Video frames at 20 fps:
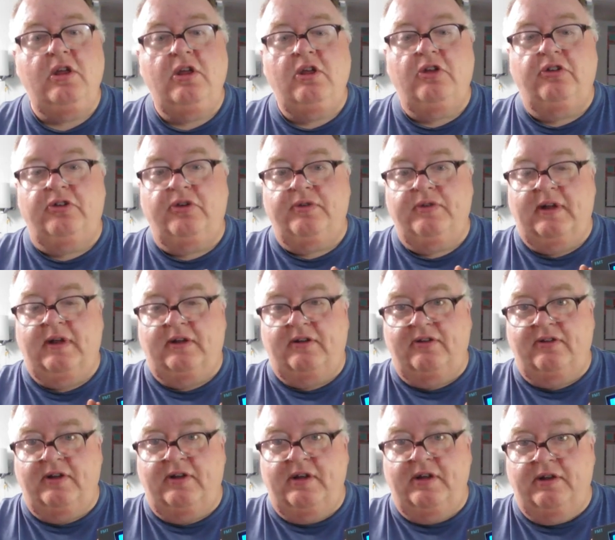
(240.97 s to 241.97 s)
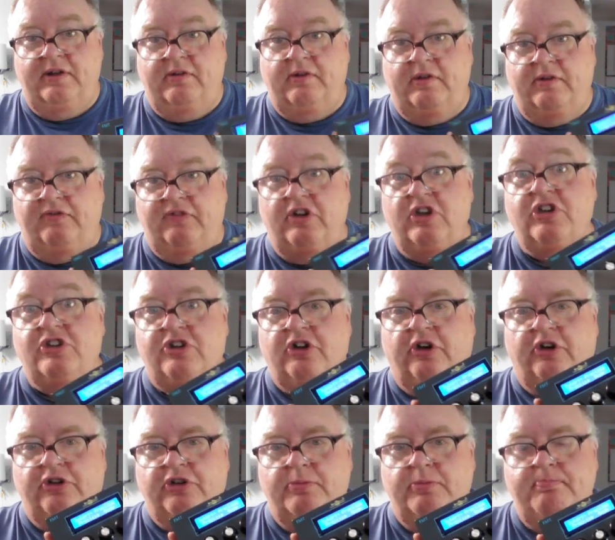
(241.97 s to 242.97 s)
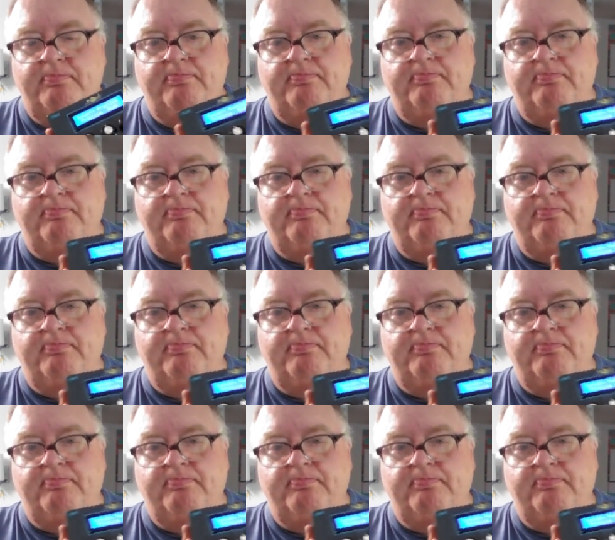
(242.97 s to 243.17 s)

So that's the finished item.